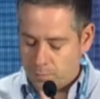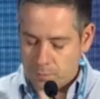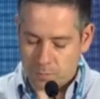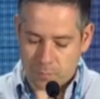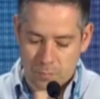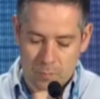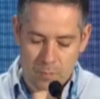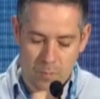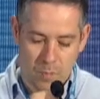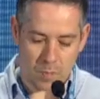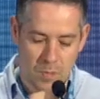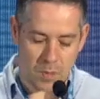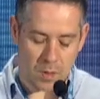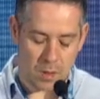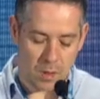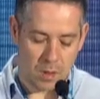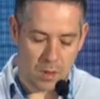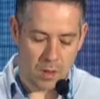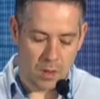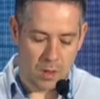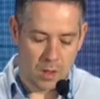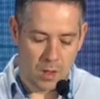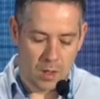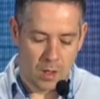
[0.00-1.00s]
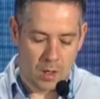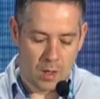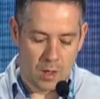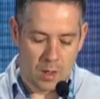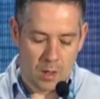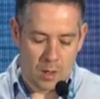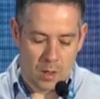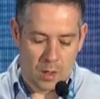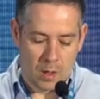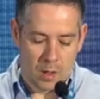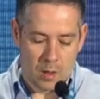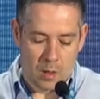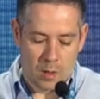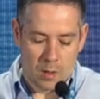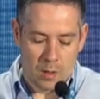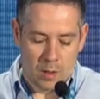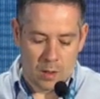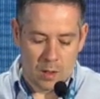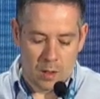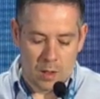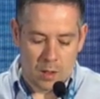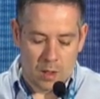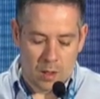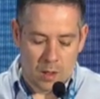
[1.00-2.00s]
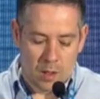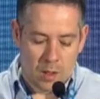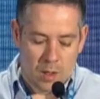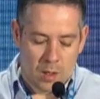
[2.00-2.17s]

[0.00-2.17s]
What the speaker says: No one is speaking in this clip.